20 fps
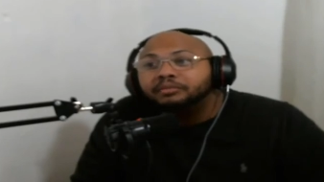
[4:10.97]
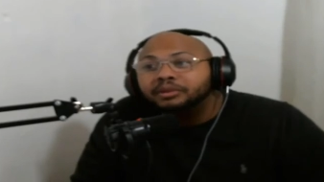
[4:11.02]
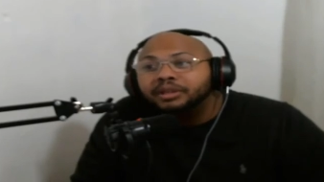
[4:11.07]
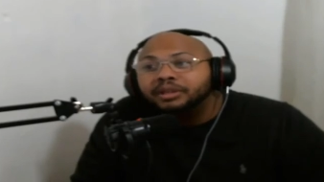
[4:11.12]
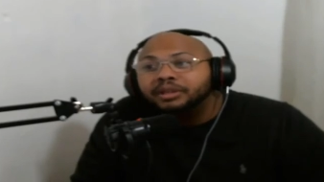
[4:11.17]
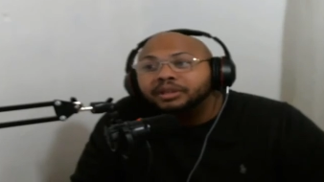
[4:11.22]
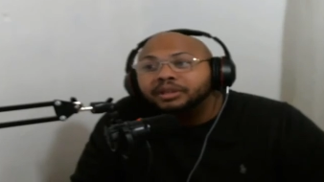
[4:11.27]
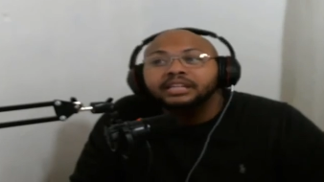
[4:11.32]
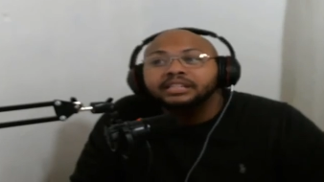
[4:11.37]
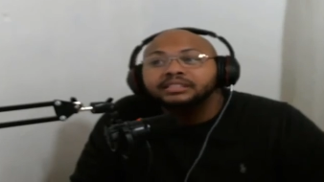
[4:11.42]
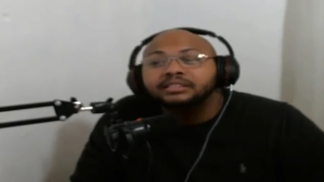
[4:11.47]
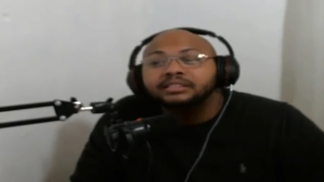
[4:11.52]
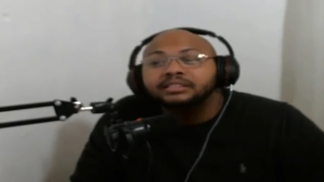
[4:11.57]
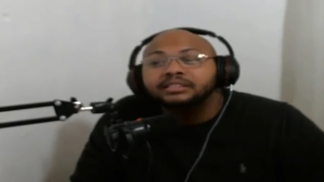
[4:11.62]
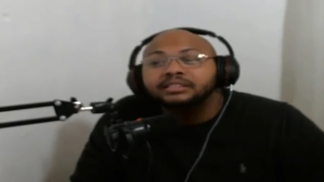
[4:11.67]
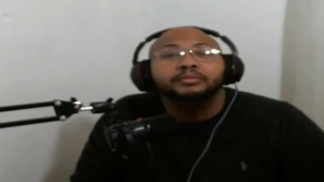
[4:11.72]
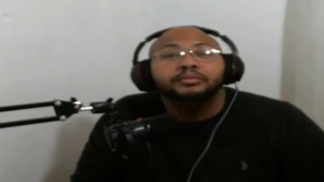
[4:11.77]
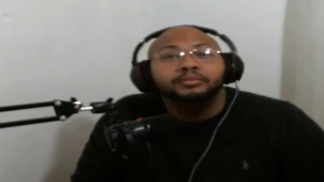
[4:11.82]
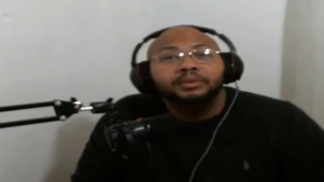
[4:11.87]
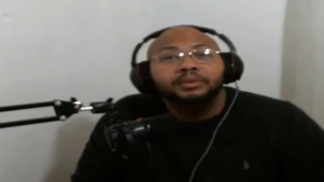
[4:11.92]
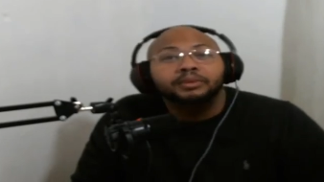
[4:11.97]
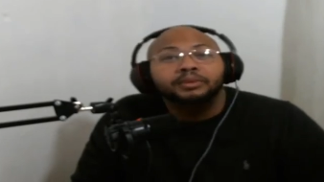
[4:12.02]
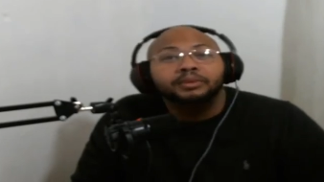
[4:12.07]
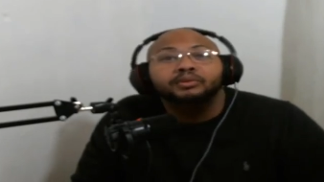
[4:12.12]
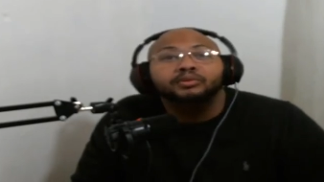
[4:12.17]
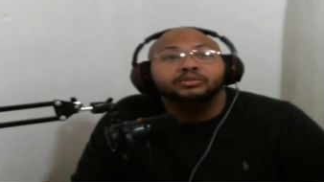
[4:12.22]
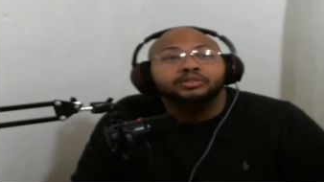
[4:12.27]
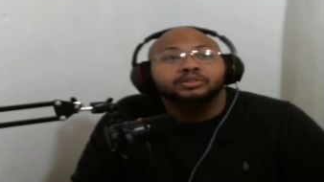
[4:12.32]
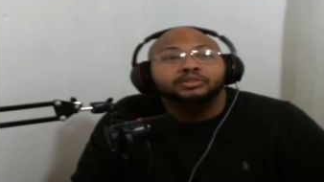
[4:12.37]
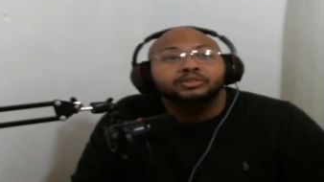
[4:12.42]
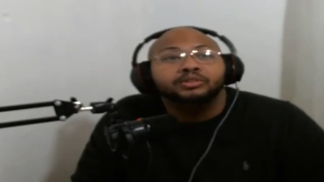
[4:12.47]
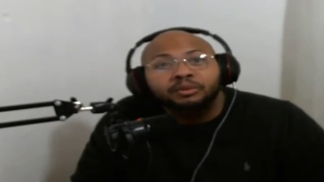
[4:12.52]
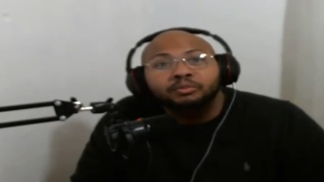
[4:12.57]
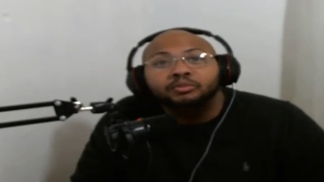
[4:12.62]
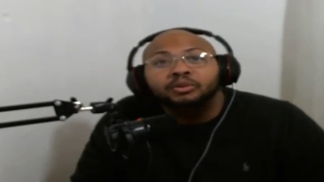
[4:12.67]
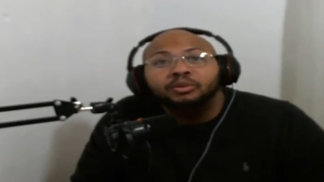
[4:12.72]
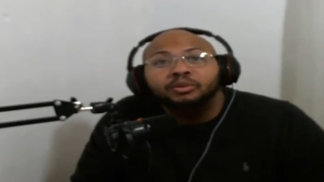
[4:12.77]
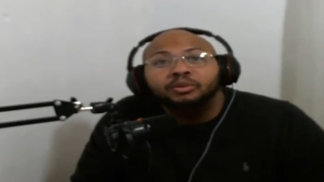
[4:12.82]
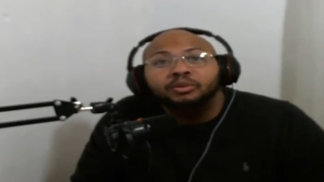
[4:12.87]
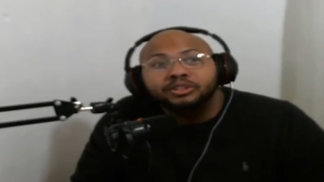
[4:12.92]
kids people were
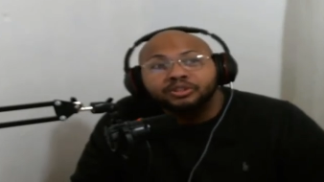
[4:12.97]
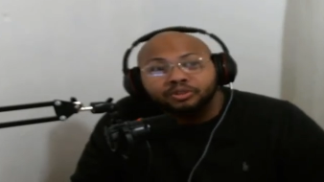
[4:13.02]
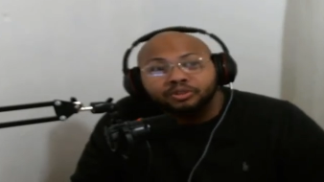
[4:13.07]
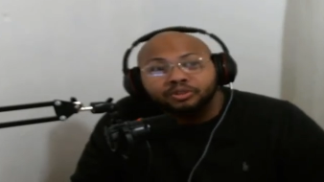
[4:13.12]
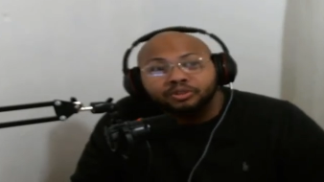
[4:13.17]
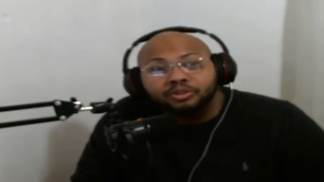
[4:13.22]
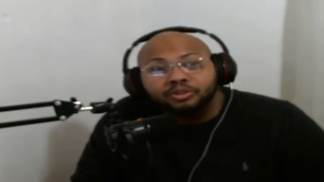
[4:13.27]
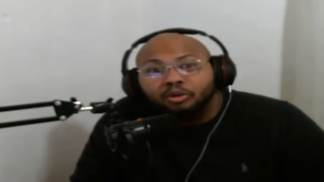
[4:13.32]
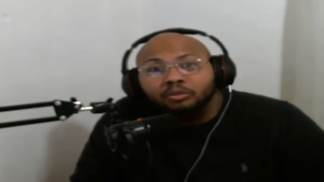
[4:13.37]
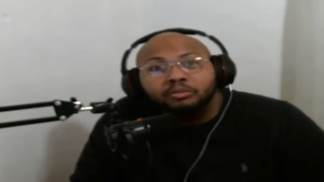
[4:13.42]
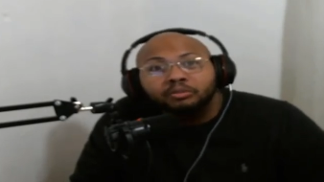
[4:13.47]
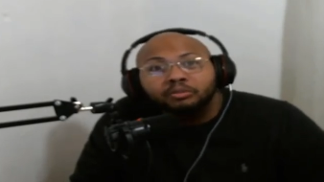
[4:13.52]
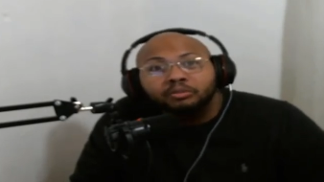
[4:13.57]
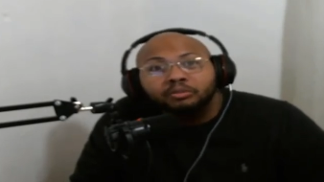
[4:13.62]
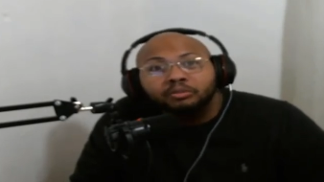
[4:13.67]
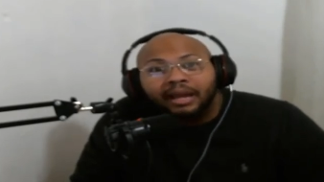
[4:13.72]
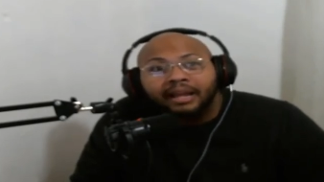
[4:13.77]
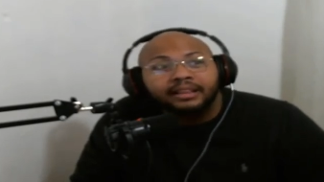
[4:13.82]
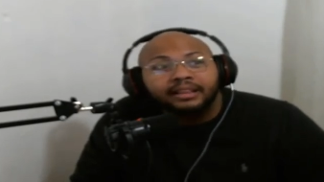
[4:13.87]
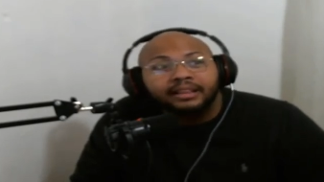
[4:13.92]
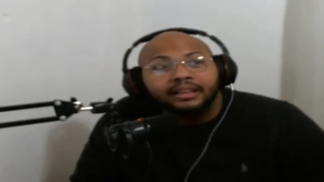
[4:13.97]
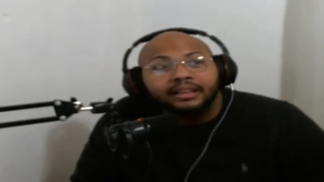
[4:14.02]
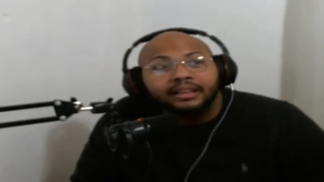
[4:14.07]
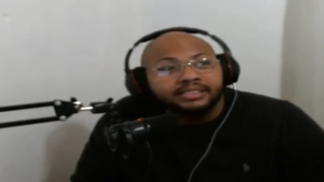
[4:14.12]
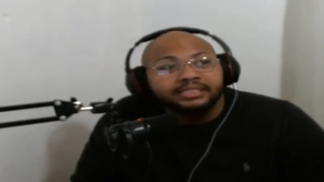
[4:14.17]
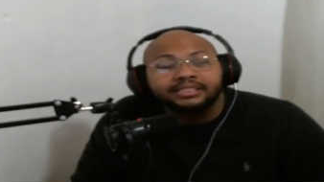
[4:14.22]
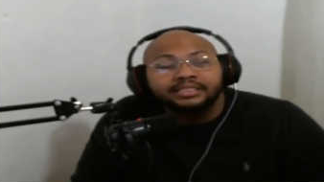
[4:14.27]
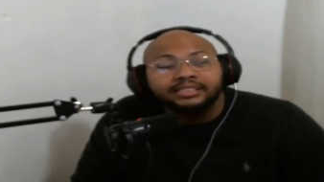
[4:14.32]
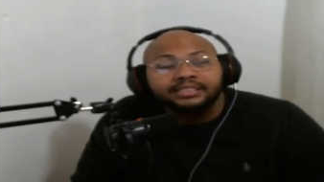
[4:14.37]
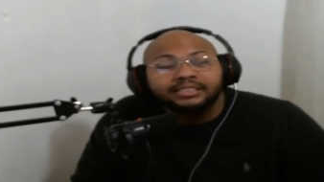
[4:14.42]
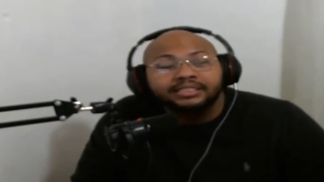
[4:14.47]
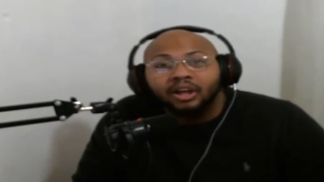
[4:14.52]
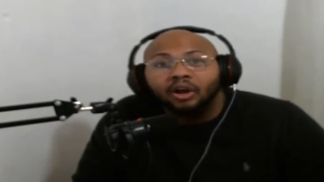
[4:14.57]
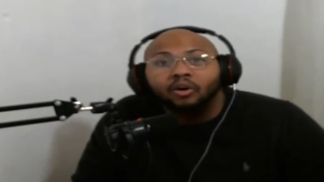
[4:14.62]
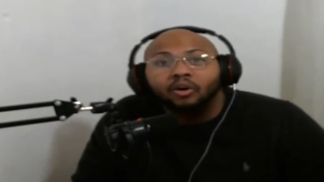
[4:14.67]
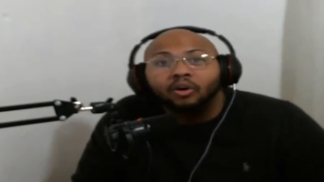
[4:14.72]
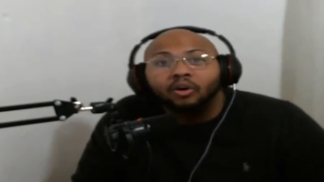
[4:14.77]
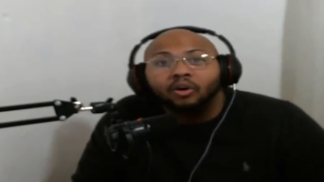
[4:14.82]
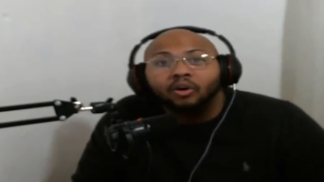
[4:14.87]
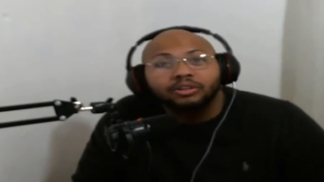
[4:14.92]
somewhat normal back then instead of
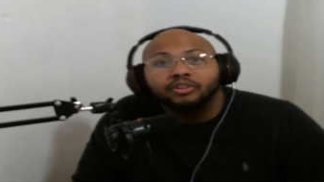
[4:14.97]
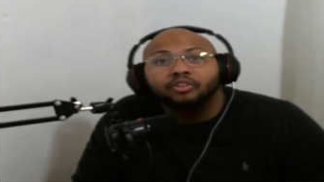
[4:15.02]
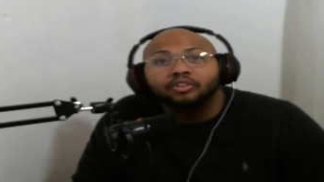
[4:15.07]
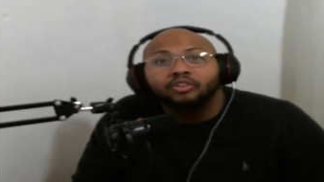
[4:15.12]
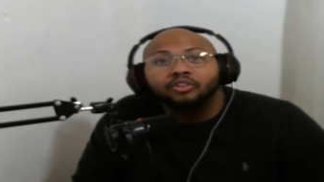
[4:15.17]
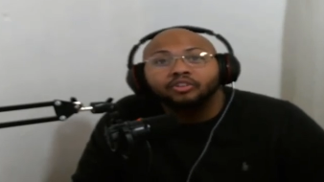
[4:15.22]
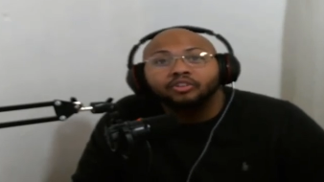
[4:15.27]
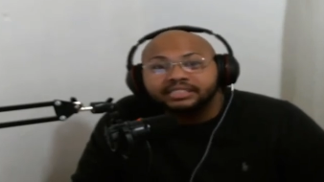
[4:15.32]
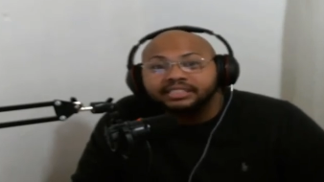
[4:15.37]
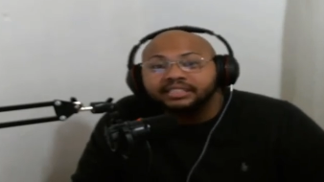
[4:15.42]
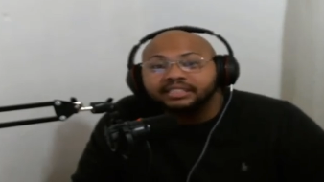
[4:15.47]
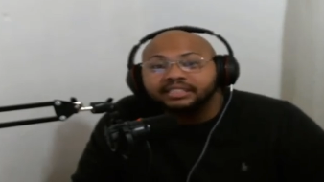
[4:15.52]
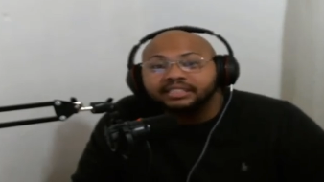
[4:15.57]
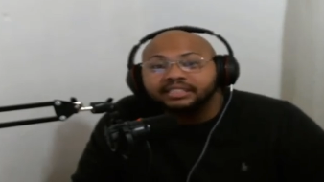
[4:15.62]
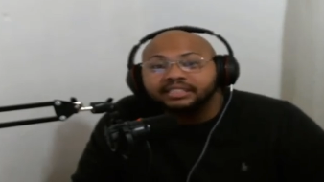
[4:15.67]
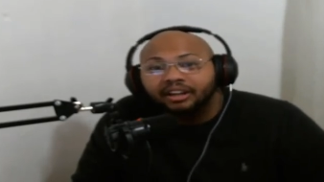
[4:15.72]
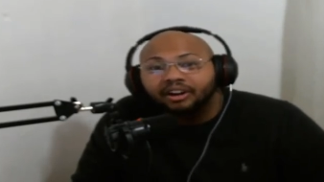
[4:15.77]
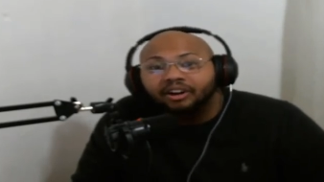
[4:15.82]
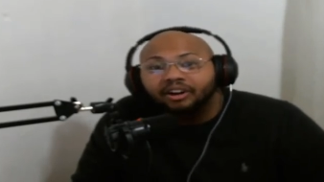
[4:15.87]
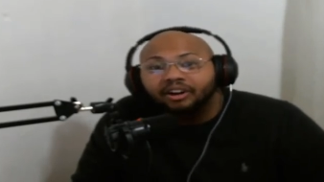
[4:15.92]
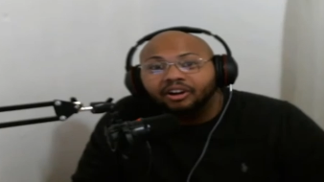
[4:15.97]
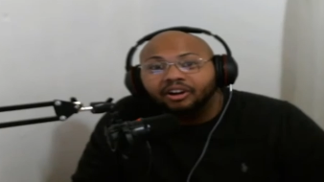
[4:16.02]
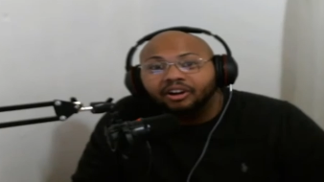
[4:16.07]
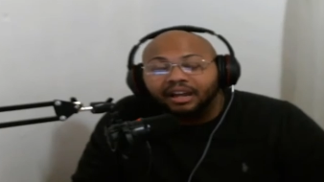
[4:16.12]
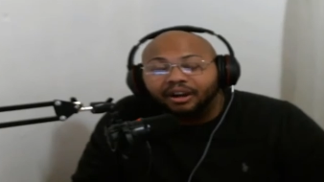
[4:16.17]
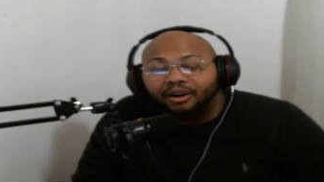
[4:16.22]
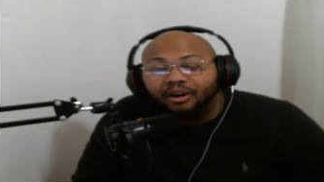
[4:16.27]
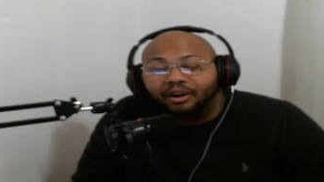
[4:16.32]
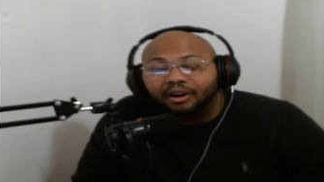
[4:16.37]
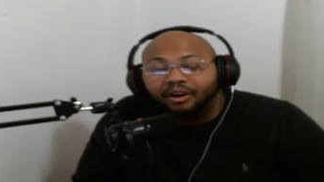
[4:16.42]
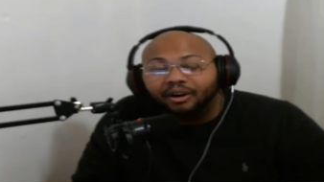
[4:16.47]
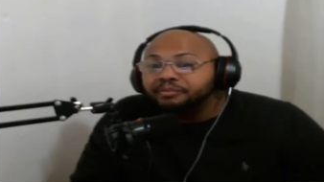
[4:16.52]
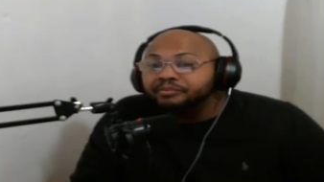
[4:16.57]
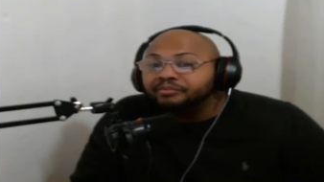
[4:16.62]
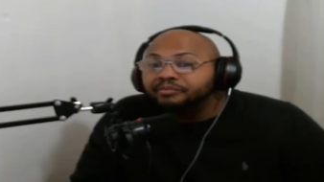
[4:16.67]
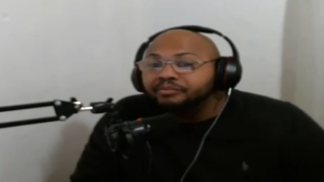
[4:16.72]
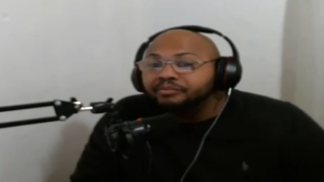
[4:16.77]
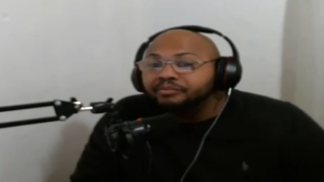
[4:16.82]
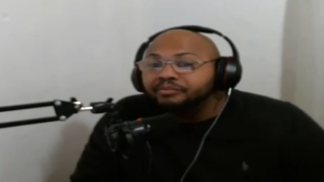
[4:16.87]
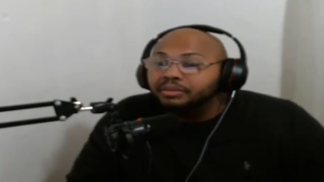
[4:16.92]
all crazy like they are now
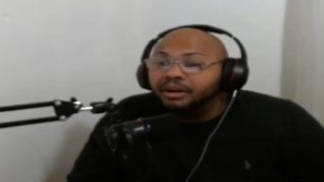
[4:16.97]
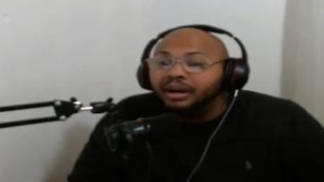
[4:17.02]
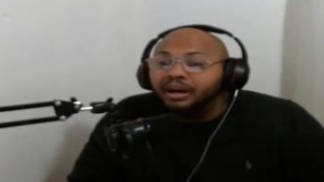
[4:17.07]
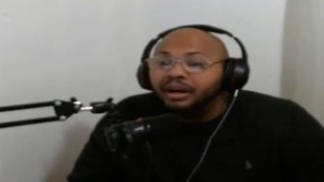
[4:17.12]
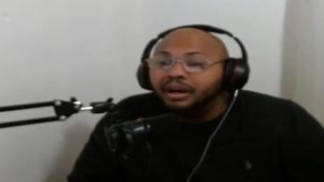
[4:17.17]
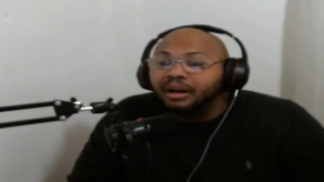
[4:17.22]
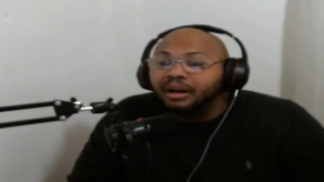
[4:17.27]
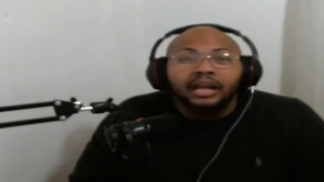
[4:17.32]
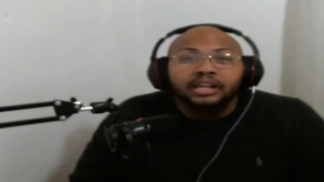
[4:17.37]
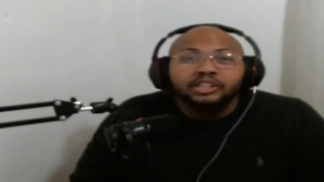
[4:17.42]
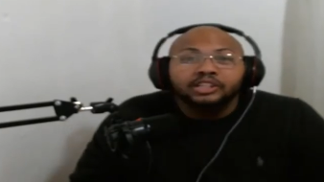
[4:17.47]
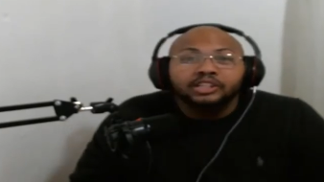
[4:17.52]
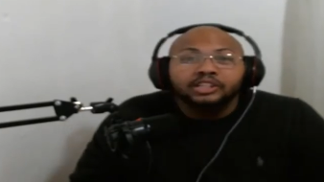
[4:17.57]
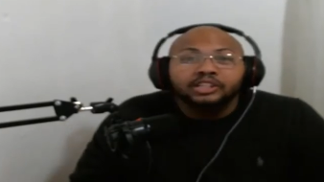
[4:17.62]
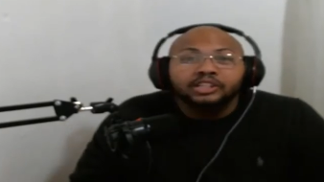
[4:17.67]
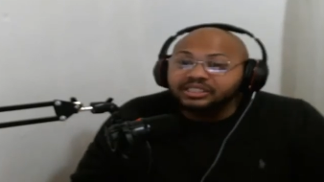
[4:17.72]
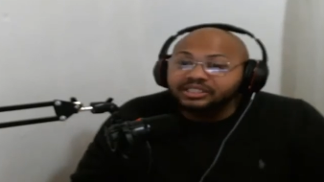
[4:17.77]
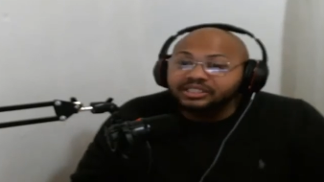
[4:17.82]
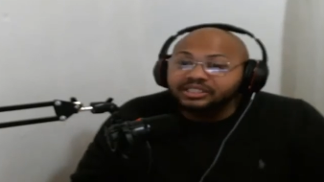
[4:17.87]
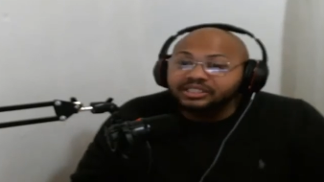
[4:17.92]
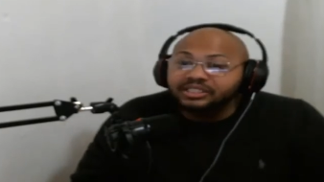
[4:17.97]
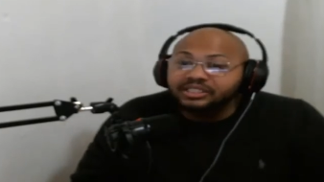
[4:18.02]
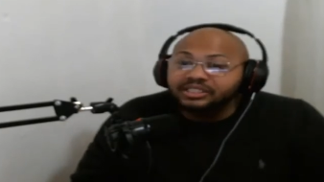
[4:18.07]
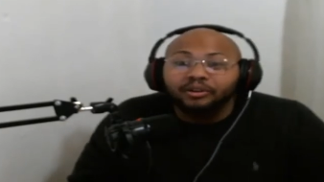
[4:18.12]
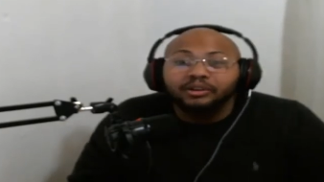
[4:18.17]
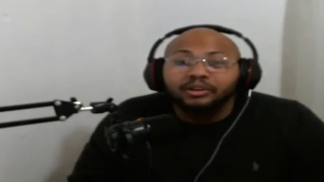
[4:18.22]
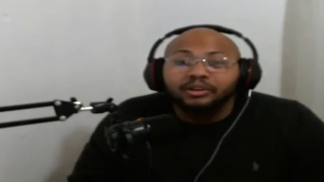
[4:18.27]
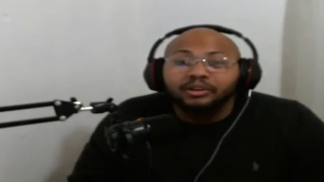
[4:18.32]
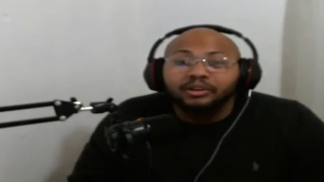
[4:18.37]
but um, I enjoyed this video.